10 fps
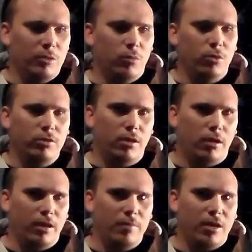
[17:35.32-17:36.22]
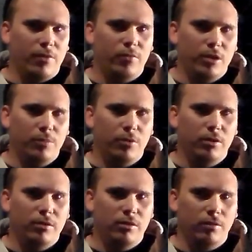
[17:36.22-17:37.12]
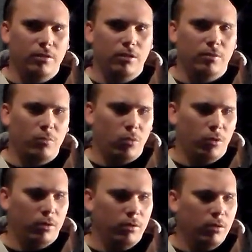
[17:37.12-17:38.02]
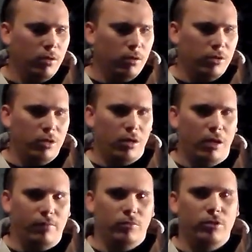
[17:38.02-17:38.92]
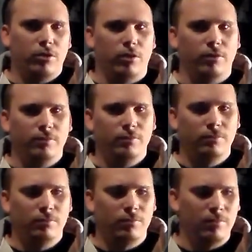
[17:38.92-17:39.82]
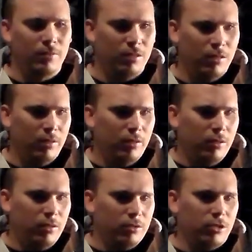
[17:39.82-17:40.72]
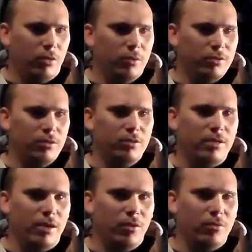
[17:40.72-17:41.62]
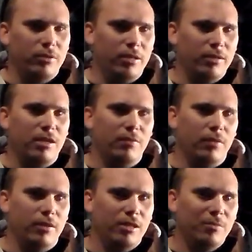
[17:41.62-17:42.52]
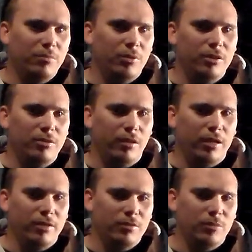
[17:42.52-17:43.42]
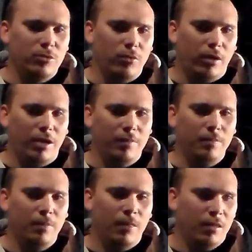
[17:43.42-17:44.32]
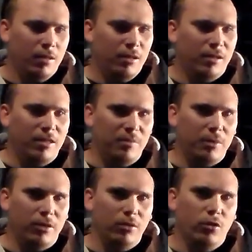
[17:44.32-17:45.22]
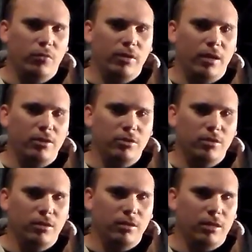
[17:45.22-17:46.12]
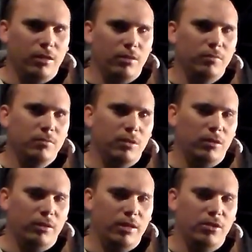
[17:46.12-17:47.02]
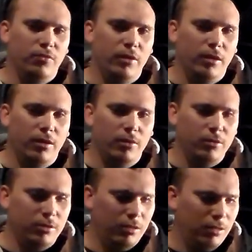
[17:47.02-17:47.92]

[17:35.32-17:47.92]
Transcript: The more time and effort you put into something, the more you'll have in return. So this is Derek with D&K Vending. Please like, subscribe. Hit that bell notification to get our latest videos.